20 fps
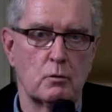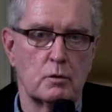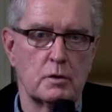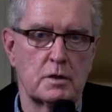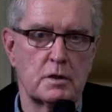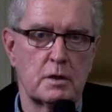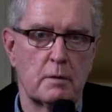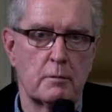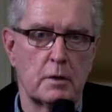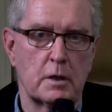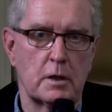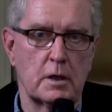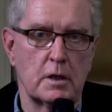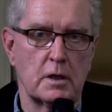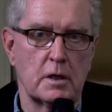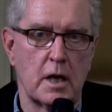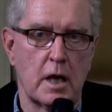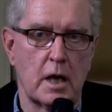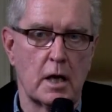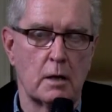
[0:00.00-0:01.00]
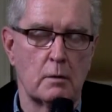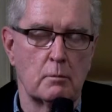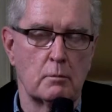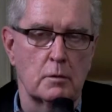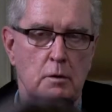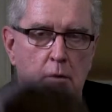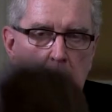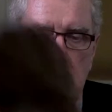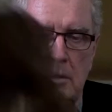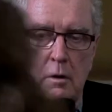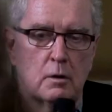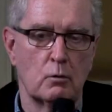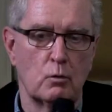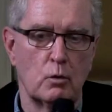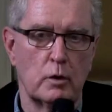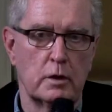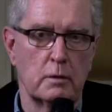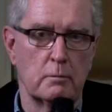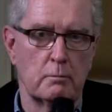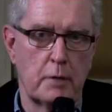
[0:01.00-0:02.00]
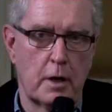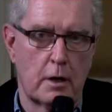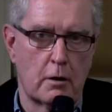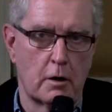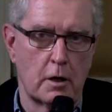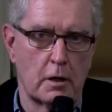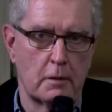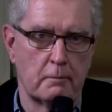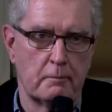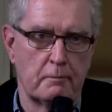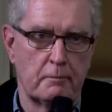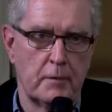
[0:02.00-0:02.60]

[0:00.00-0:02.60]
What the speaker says: was somebody named William Perry.